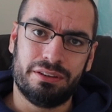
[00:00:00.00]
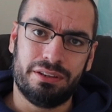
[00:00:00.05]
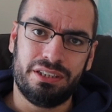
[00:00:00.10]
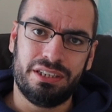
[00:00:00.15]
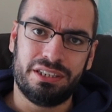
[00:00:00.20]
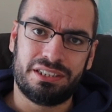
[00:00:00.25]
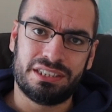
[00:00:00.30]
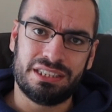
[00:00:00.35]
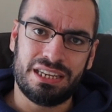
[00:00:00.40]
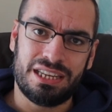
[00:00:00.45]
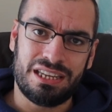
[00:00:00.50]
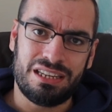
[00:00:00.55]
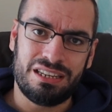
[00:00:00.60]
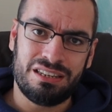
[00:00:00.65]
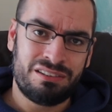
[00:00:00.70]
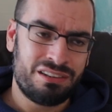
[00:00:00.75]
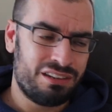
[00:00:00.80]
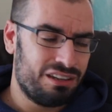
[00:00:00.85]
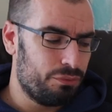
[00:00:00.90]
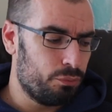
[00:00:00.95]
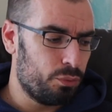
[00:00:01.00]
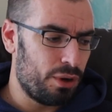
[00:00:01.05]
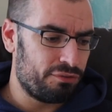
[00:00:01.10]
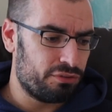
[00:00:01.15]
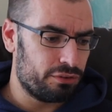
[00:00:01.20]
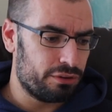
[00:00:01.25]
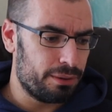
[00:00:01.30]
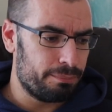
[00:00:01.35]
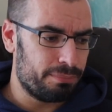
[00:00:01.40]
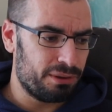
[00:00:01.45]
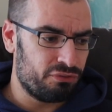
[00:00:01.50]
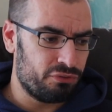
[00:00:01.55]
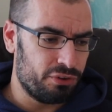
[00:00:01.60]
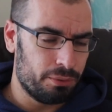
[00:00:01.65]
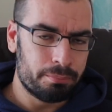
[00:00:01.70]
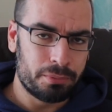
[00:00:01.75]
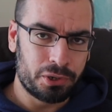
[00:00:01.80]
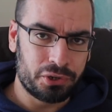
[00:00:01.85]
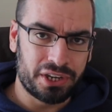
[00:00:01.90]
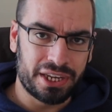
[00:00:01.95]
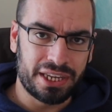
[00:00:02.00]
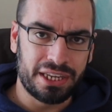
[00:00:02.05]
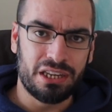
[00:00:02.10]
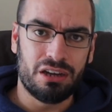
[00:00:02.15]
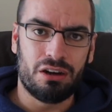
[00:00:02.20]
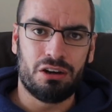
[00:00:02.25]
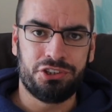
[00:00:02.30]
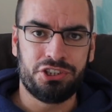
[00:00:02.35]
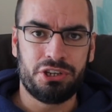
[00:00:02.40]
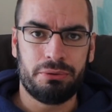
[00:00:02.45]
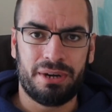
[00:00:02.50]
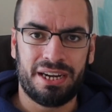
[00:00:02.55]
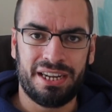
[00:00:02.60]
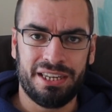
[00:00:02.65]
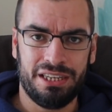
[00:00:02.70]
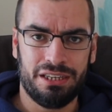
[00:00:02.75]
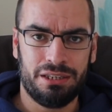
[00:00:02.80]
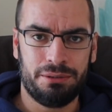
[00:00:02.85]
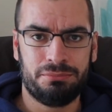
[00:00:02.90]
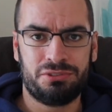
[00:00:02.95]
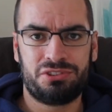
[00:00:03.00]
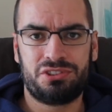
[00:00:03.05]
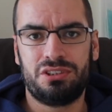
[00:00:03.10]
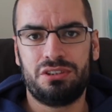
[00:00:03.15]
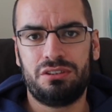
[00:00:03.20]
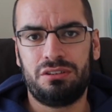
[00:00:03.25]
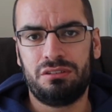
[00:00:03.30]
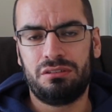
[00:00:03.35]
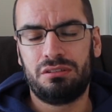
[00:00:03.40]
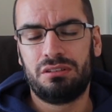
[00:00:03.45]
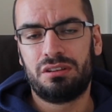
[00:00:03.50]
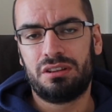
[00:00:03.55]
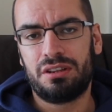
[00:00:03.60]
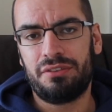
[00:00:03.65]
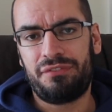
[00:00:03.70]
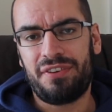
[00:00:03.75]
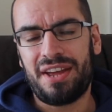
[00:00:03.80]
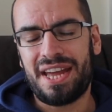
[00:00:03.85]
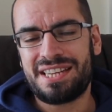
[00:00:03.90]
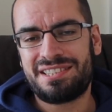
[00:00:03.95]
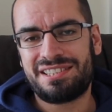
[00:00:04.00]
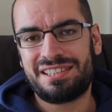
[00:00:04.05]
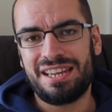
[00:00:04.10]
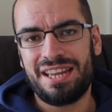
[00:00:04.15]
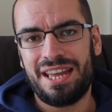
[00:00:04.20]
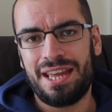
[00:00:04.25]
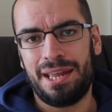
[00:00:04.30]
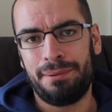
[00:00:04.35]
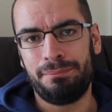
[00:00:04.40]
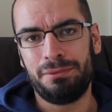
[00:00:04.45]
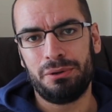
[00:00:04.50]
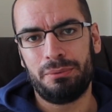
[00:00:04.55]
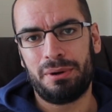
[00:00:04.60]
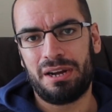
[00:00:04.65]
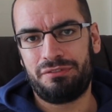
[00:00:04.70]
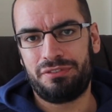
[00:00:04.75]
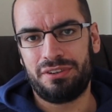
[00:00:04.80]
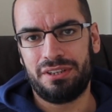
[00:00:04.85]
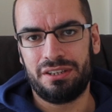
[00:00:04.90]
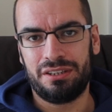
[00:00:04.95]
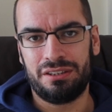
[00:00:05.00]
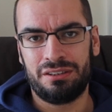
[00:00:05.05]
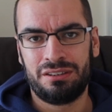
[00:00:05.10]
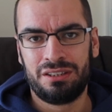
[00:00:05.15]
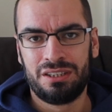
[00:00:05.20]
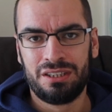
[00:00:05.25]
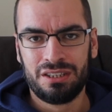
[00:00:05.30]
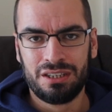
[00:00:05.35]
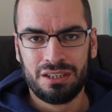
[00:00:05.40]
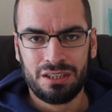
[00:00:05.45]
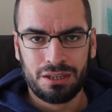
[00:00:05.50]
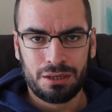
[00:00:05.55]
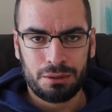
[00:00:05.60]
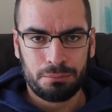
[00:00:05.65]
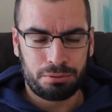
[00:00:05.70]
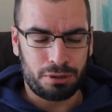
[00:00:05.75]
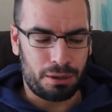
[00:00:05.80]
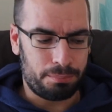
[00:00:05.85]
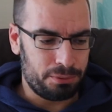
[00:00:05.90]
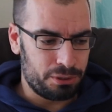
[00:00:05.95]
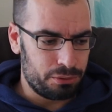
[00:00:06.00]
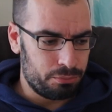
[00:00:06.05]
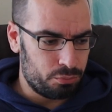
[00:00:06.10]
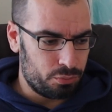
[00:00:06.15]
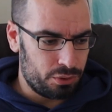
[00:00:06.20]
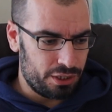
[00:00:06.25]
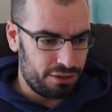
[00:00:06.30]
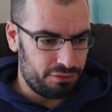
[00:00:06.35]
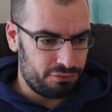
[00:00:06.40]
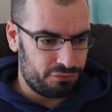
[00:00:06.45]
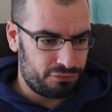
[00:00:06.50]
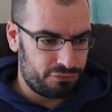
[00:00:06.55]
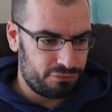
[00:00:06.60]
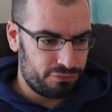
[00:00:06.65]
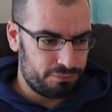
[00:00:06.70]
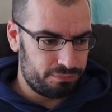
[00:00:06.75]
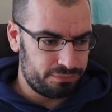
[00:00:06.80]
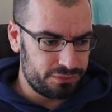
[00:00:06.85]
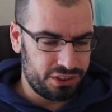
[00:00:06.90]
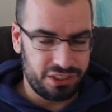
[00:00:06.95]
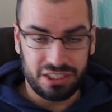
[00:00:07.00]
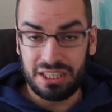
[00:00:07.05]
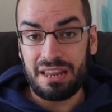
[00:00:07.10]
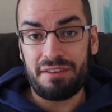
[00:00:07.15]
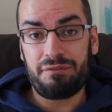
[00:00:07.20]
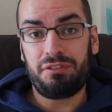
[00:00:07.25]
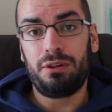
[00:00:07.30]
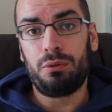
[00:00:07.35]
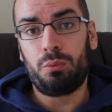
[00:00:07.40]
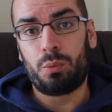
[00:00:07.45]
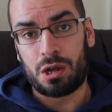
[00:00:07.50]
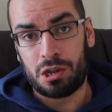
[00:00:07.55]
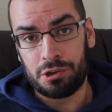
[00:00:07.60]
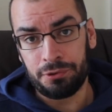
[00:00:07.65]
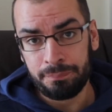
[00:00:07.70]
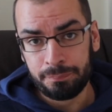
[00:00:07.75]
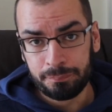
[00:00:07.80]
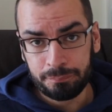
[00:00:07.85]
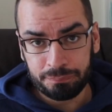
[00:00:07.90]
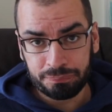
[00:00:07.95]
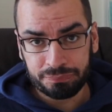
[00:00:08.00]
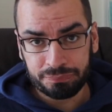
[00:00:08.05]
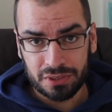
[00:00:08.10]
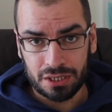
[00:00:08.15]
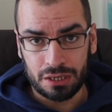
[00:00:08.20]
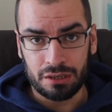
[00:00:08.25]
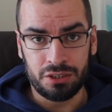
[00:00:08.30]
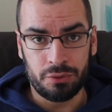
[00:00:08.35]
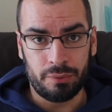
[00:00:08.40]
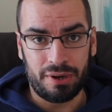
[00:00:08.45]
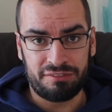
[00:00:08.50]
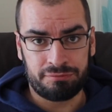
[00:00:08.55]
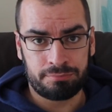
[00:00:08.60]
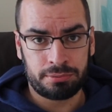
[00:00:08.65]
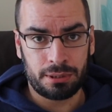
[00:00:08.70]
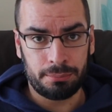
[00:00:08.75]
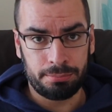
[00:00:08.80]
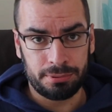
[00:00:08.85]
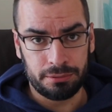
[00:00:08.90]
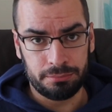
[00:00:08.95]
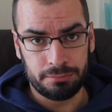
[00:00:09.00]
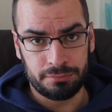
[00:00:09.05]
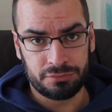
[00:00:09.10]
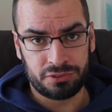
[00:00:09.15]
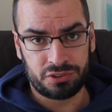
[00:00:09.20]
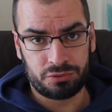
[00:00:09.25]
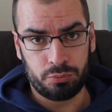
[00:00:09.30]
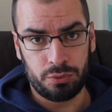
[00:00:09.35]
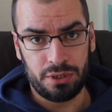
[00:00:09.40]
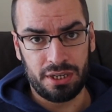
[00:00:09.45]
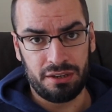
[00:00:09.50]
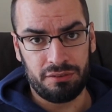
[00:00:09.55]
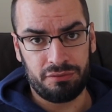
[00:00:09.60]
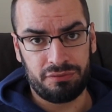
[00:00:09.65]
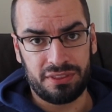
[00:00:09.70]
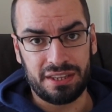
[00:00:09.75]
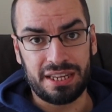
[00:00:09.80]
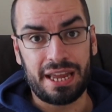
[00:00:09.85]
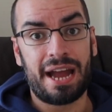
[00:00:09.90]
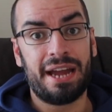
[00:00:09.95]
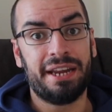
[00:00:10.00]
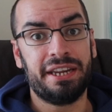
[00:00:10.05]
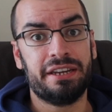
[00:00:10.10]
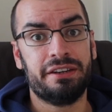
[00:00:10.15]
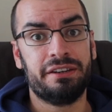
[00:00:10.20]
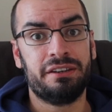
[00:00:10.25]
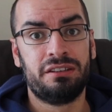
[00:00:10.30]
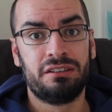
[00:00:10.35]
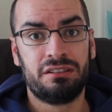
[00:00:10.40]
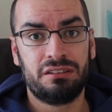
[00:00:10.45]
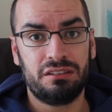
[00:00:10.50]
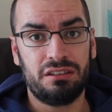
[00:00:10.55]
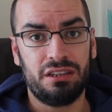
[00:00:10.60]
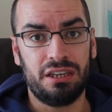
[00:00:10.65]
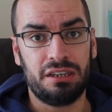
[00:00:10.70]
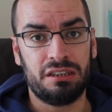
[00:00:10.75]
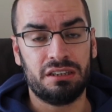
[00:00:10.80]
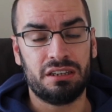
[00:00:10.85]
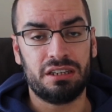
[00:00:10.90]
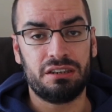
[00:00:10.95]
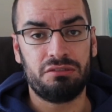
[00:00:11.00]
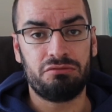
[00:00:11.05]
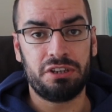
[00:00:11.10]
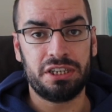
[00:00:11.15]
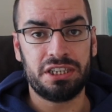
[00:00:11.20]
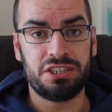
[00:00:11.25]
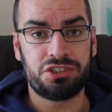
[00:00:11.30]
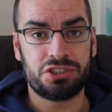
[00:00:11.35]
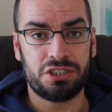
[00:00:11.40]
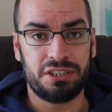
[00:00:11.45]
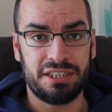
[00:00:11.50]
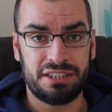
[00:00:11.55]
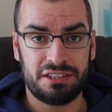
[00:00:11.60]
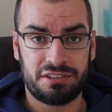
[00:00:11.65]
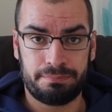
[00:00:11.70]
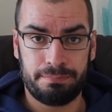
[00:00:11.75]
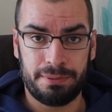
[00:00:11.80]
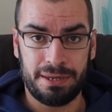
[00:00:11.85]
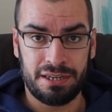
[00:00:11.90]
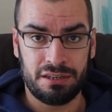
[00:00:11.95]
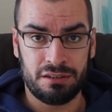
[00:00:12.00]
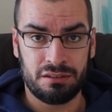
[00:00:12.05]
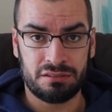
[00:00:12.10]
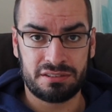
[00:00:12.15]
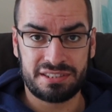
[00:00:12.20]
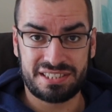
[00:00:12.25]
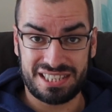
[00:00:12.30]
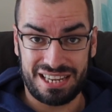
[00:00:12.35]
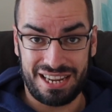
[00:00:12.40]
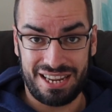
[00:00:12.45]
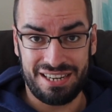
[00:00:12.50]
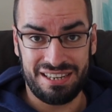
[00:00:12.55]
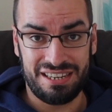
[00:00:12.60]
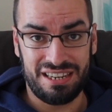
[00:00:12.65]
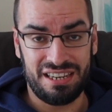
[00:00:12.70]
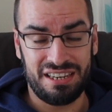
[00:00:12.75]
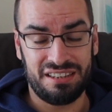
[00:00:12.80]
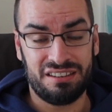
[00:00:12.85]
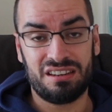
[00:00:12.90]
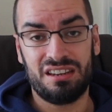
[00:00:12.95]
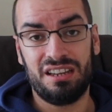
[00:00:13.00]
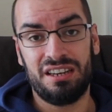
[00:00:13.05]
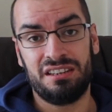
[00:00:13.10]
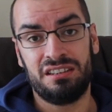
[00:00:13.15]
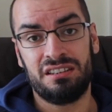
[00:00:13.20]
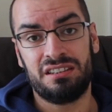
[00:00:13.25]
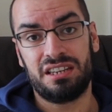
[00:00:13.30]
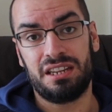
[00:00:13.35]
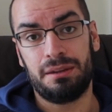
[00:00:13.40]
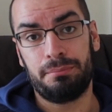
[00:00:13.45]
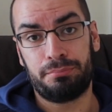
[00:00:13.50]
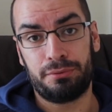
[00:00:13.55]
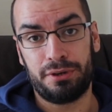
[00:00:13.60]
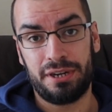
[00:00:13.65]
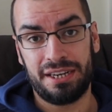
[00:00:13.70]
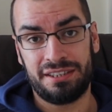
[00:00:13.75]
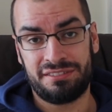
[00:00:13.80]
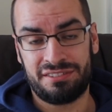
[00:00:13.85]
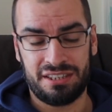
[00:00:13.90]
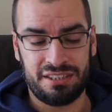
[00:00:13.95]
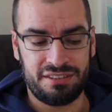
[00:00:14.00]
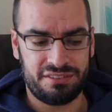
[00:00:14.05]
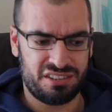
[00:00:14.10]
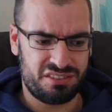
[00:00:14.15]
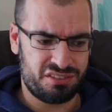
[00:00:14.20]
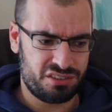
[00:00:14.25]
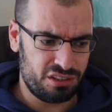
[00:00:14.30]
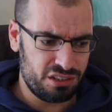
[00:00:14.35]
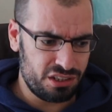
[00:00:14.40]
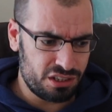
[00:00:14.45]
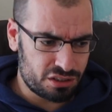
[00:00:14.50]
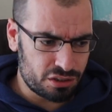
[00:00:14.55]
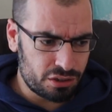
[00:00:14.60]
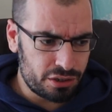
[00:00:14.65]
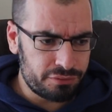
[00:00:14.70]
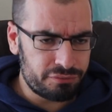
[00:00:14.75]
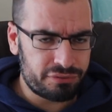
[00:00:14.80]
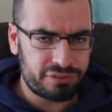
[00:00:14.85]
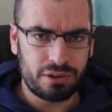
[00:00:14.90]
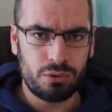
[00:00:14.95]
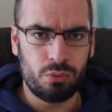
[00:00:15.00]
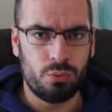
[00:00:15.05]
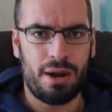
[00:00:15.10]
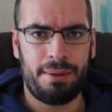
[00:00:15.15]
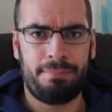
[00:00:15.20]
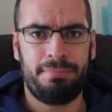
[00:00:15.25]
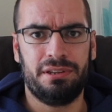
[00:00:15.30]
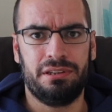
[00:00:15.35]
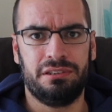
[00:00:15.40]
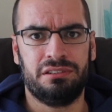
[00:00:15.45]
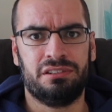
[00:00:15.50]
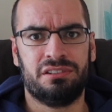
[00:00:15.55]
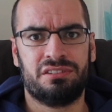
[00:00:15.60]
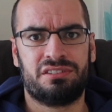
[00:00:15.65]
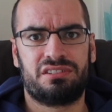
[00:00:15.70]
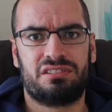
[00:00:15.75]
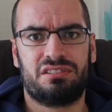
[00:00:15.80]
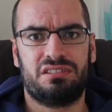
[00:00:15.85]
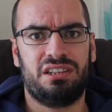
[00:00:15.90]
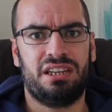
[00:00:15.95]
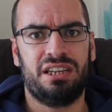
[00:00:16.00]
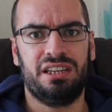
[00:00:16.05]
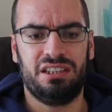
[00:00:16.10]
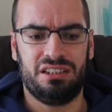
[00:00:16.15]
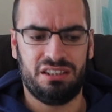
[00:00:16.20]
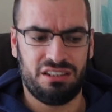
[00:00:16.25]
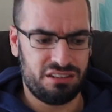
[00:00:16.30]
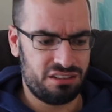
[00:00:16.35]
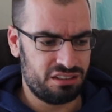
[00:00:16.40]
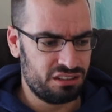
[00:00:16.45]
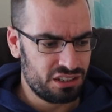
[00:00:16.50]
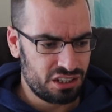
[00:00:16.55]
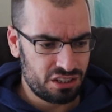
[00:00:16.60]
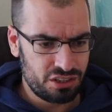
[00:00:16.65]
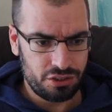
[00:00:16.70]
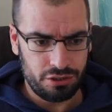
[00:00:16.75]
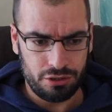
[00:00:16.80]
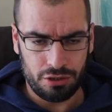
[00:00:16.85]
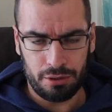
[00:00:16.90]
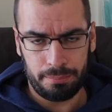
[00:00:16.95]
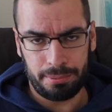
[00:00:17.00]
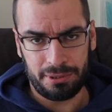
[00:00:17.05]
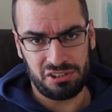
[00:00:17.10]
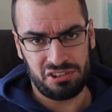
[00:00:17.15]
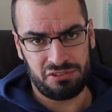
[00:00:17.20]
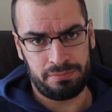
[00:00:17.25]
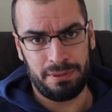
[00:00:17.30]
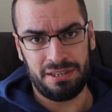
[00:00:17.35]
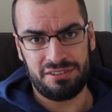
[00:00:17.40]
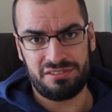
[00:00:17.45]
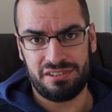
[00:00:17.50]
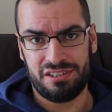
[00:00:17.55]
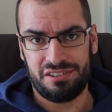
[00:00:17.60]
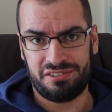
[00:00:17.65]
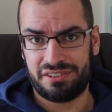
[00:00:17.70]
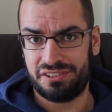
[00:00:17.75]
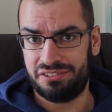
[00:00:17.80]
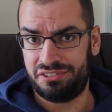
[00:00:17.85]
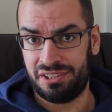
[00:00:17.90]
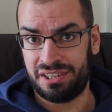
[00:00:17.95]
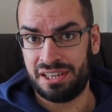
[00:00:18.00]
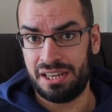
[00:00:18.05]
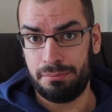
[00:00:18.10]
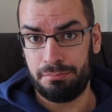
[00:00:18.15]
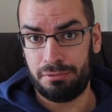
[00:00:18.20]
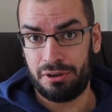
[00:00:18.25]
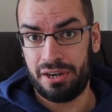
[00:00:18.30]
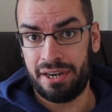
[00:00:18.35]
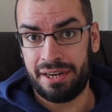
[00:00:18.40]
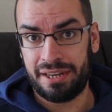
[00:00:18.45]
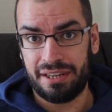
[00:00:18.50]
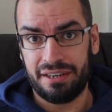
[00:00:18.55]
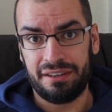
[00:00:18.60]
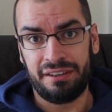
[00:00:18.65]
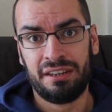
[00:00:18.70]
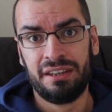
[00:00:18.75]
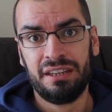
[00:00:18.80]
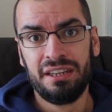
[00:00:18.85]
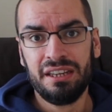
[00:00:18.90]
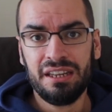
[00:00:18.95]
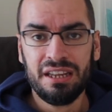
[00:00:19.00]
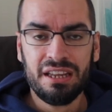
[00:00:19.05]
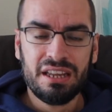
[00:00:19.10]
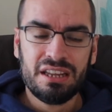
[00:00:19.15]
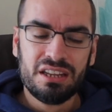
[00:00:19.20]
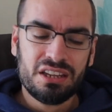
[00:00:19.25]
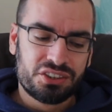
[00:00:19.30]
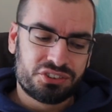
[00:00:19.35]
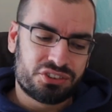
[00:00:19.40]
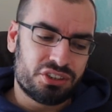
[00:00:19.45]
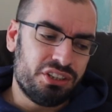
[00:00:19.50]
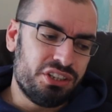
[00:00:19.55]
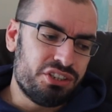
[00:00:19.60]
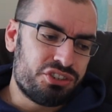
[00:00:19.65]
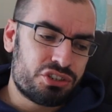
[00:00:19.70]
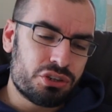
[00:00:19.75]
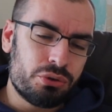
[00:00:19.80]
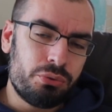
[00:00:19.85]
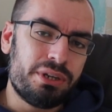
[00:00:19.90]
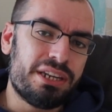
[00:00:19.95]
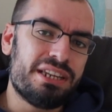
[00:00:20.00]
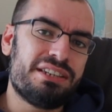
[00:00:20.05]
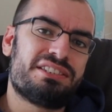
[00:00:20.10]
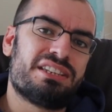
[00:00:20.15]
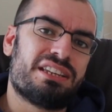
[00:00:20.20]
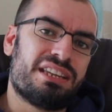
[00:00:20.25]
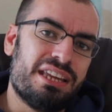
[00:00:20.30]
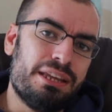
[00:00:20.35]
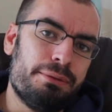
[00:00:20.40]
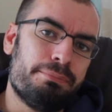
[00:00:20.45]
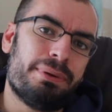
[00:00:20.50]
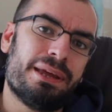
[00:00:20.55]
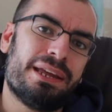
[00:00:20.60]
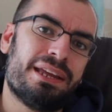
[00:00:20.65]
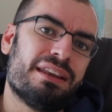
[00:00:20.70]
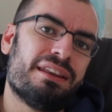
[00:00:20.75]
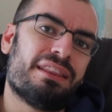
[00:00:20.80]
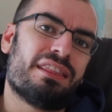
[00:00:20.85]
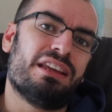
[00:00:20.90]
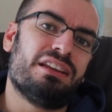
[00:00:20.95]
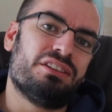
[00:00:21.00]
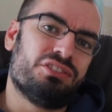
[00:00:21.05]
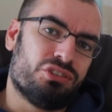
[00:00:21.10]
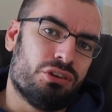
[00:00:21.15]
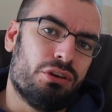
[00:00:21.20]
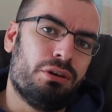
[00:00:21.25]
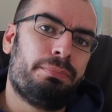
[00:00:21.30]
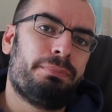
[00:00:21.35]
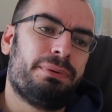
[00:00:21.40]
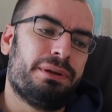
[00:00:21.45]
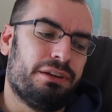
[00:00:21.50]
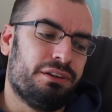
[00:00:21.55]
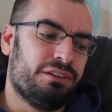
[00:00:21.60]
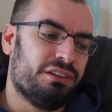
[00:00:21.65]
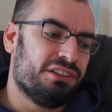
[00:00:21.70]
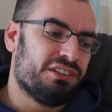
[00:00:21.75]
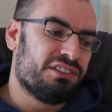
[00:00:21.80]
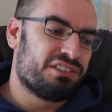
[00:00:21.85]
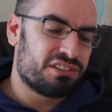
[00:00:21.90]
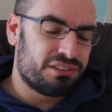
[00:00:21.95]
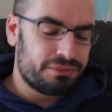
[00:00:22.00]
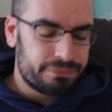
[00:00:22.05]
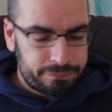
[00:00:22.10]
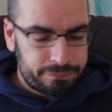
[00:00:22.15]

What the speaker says: that you'd need, whether it be for money or new items. The first game, you have a problem with, you're level 1, and you have problems with the iron in the region. It's been tainted and it breaks easy. So you're going through weapons like nobody's business because they keep breaking. So you do need to keep picking things up, and